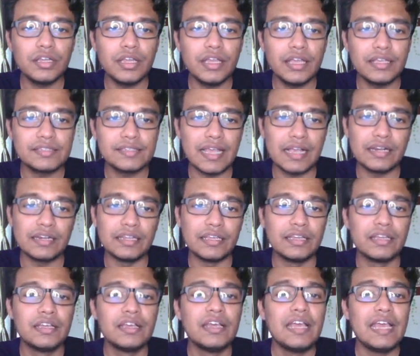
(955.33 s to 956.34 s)
Exactly.
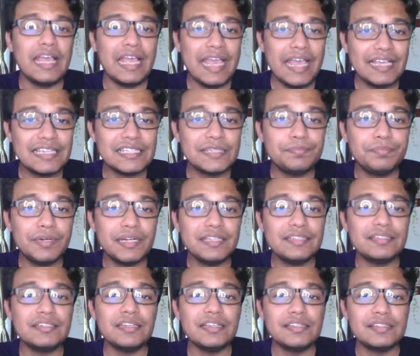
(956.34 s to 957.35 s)

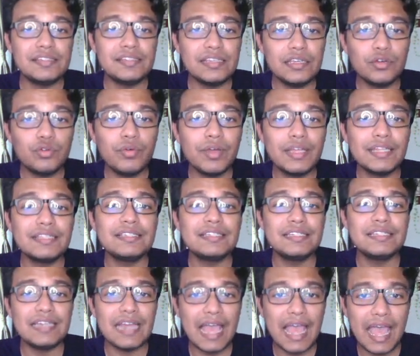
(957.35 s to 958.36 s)
Expressed sequence
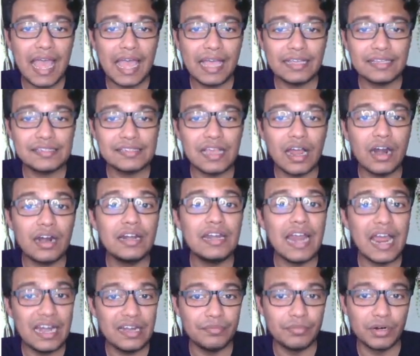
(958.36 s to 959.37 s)
tags are
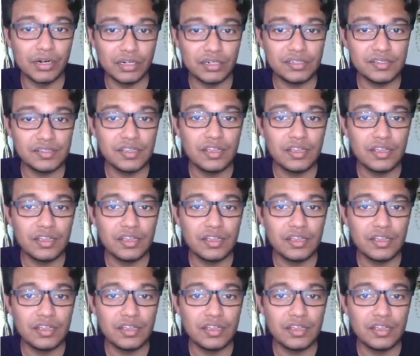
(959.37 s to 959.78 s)
landmarks,